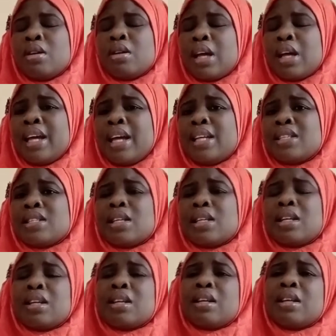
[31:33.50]
Hence,
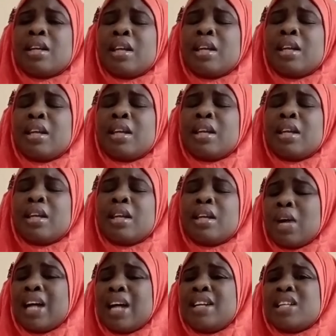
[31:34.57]
if you are able
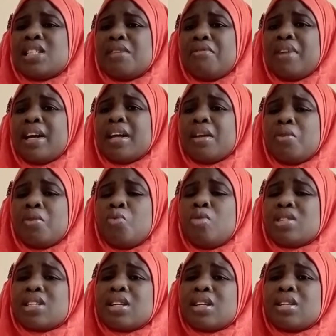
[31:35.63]
to identify
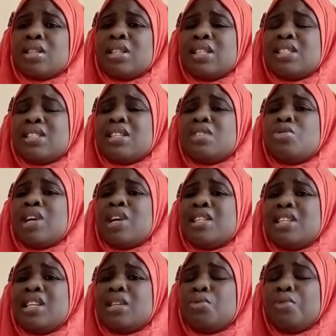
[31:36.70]
what disease you are
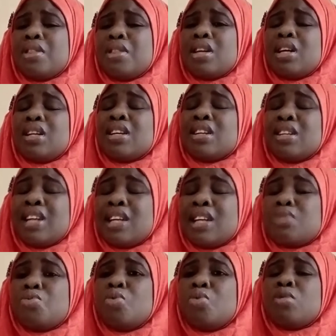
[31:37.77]
dealing with,
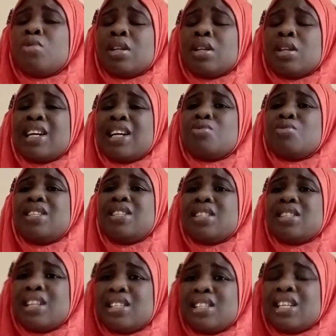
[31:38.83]
that will
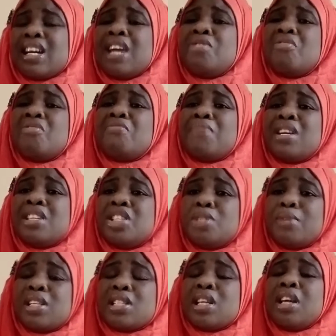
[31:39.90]
dictate the kind of
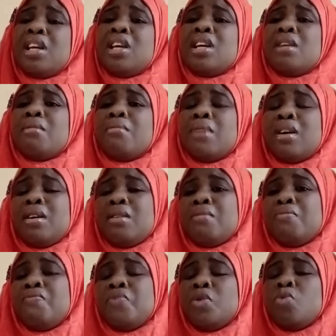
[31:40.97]
management
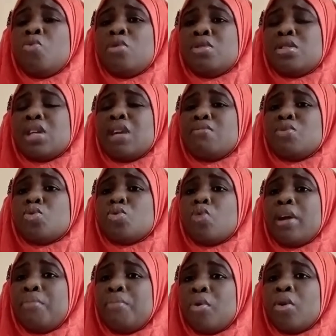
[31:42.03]
you want to
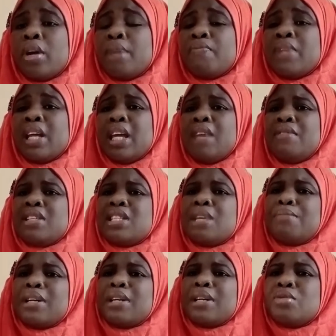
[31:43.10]
employ. If it's
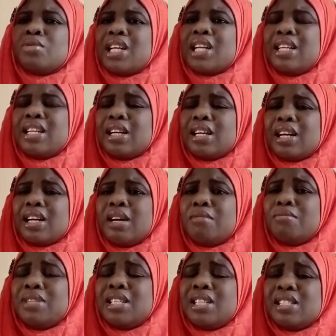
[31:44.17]
a pathogenic
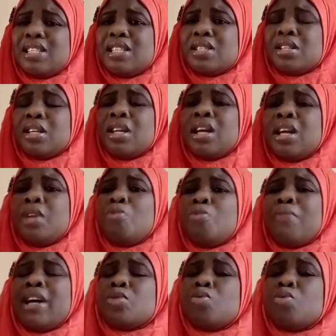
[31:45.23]
disease, you
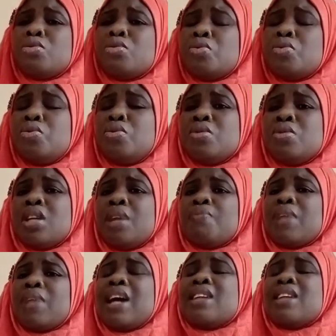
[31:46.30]
might want to use
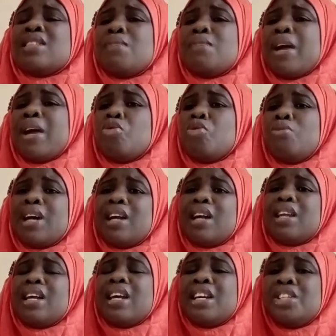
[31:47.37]

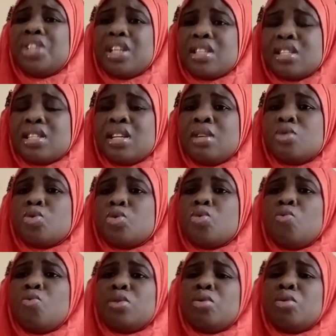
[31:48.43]
antimicrobial agents to
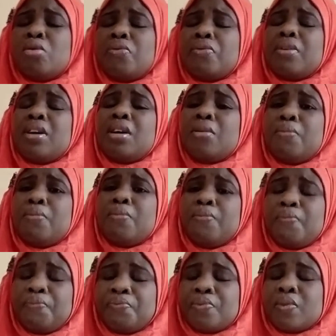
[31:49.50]
ward off
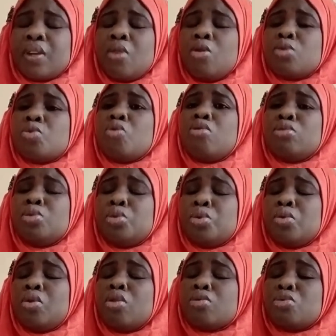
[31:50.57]
or to
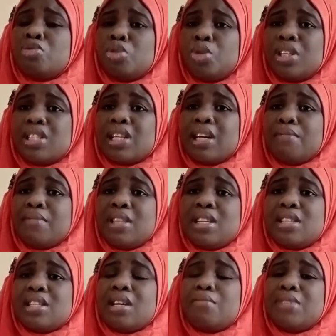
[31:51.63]
control or to treat
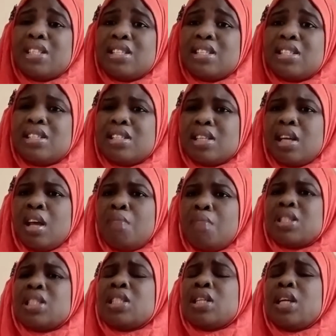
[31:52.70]
these diseases.
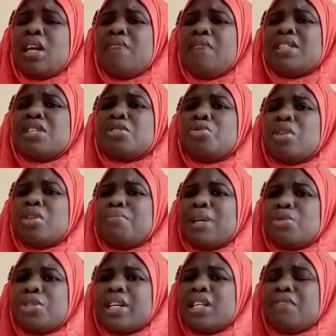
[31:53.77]
But if it is
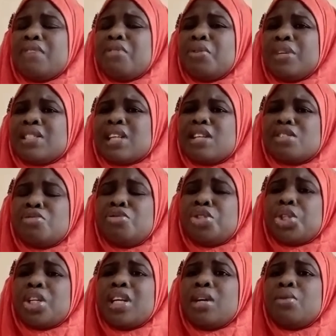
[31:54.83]
non-pathogenic, for instance,
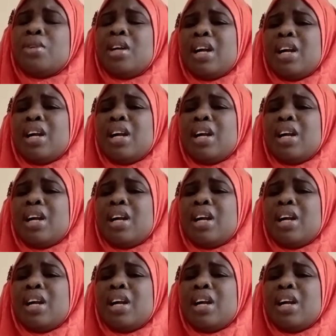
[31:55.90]
nutritional